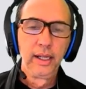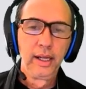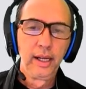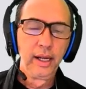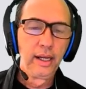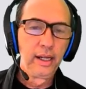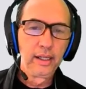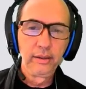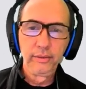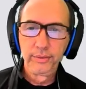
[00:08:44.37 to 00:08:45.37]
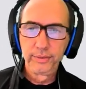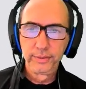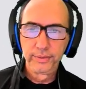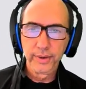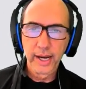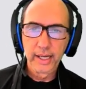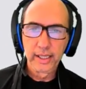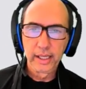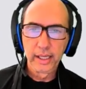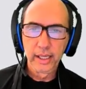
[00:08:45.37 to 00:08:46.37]
And
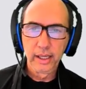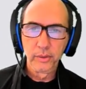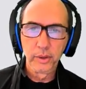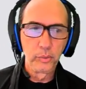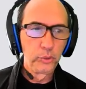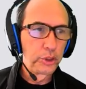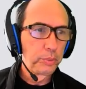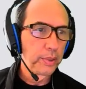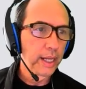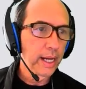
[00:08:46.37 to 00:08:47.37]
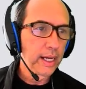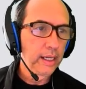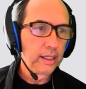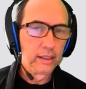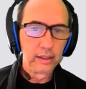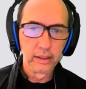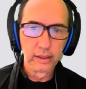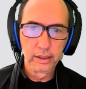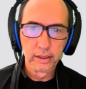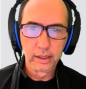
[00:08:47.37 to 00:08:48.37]
finally, we multiply
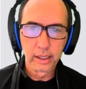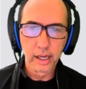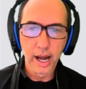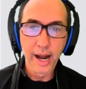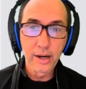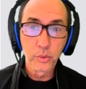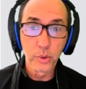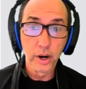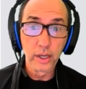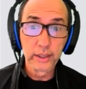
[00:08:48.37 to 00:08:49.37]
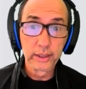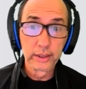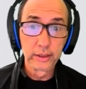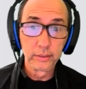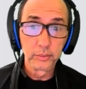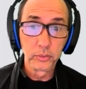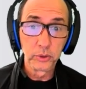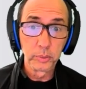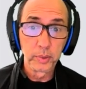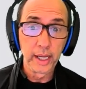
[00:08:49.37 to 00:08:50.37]
across,
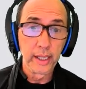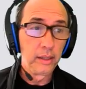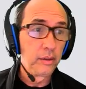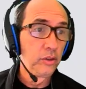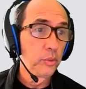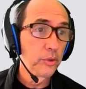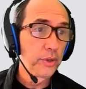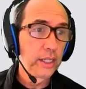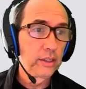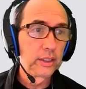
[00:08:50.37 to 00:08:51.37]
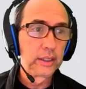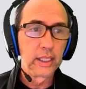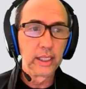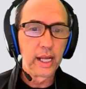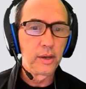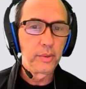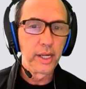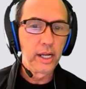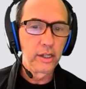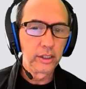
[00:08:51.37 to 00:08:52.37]
multiply numerators and
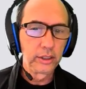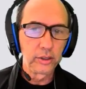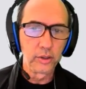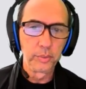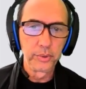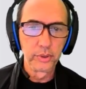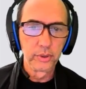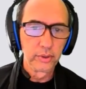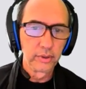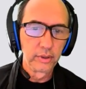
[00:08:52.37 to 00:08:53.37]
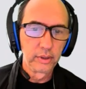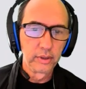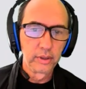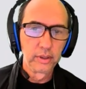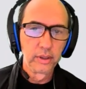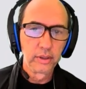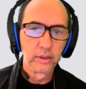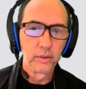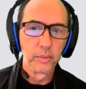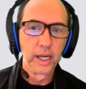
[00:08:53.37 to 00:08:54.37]
denominators. Oops,
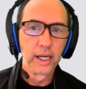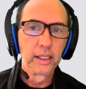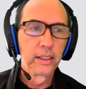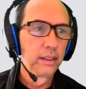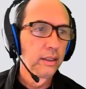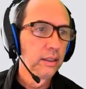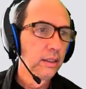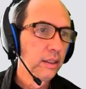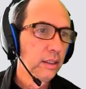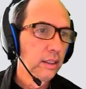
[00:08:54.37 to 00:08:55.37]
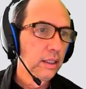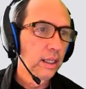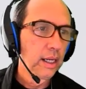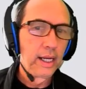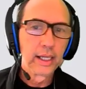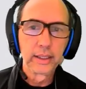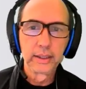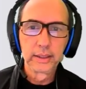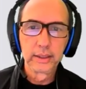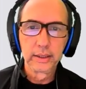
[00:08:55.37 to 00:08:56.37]
go back. X
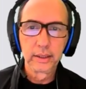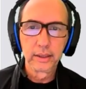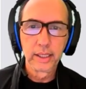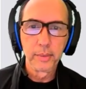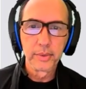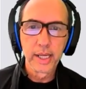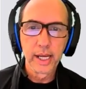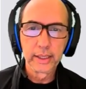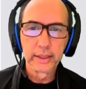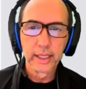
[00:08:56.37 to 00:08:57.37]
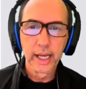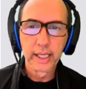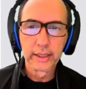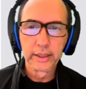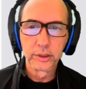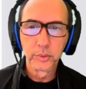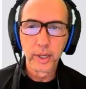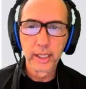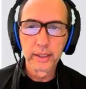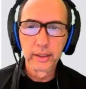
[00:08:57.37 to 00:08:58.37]
times x, x squared